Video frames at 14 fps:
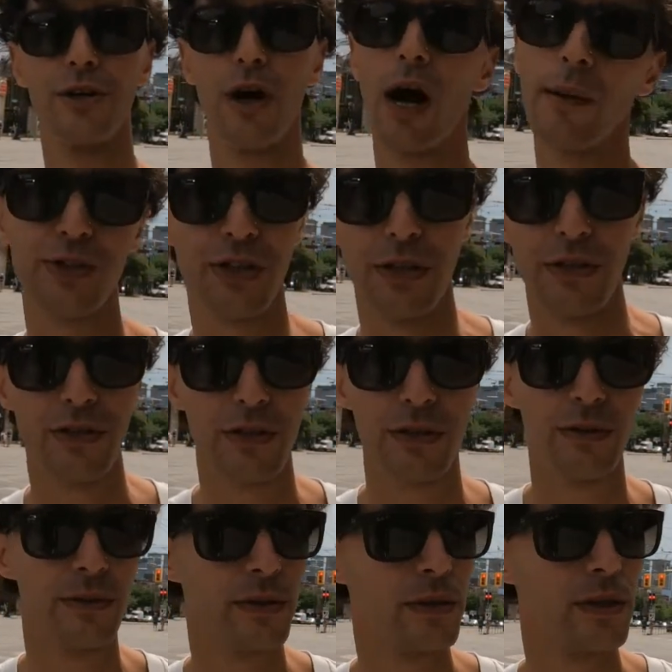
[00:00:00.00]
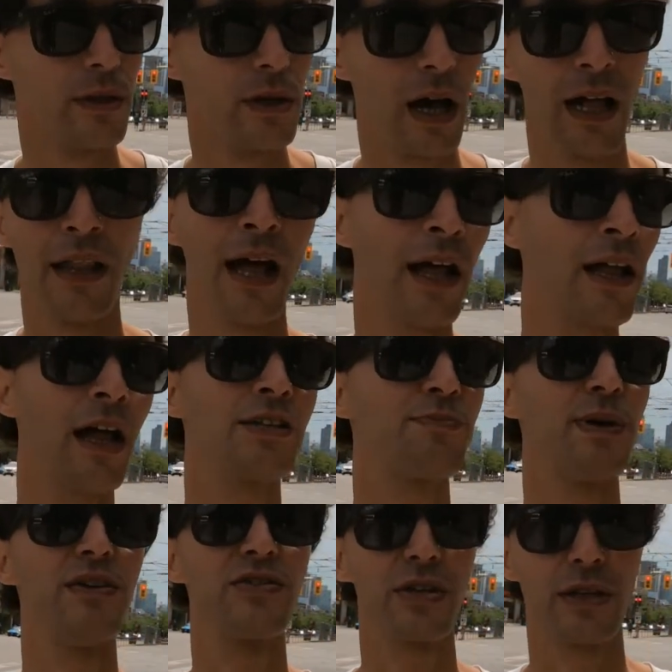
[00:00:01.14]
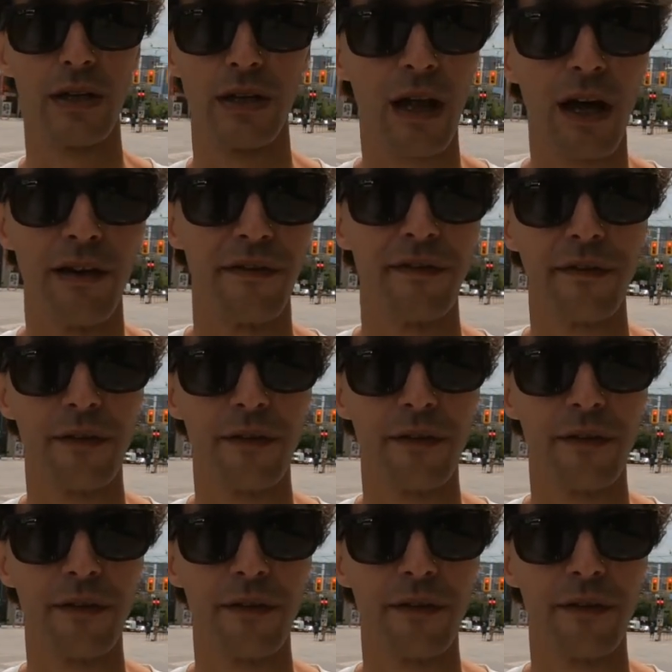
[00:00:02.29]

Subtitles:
your options. And that's basically life.